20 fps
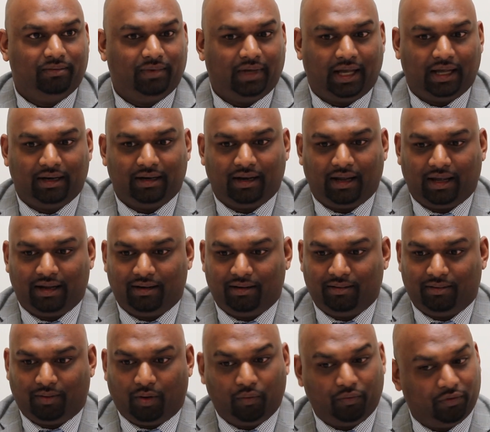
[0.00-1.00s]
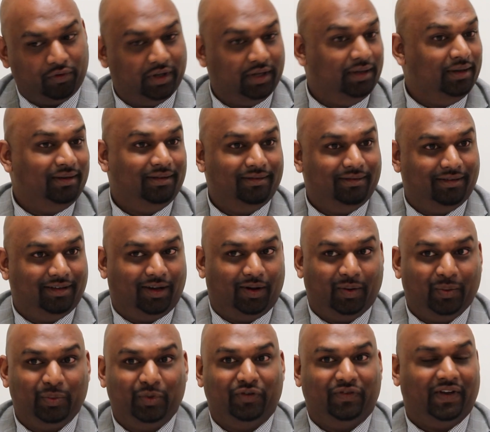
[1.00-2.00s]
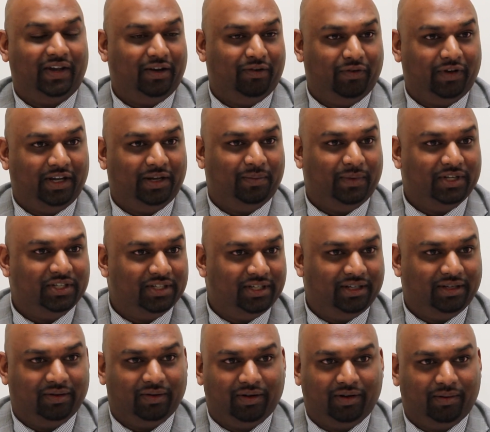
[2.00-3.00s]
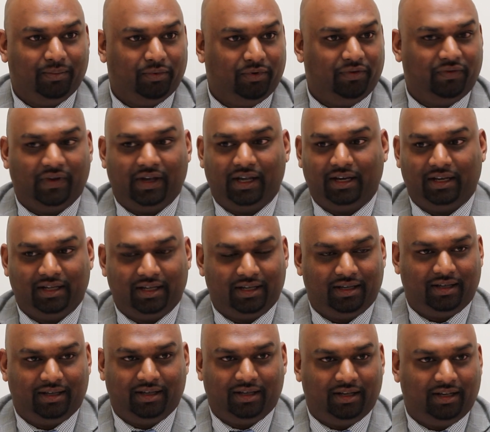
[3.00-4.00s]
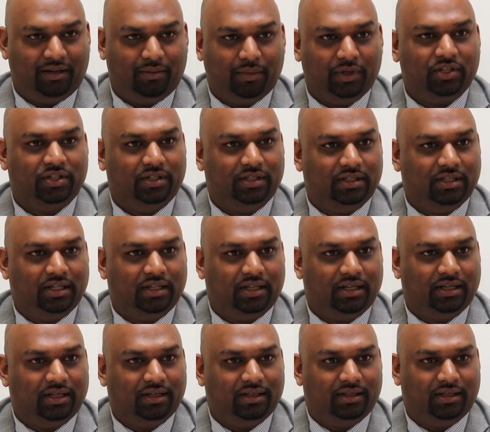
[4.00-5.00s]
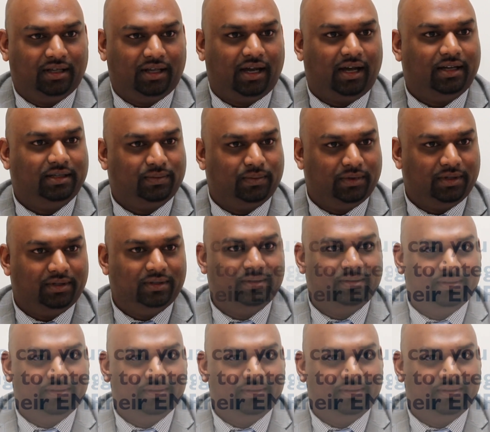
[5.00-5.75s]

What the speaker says: and hopefully, prevent a readmission or prevent an admission to the hospital.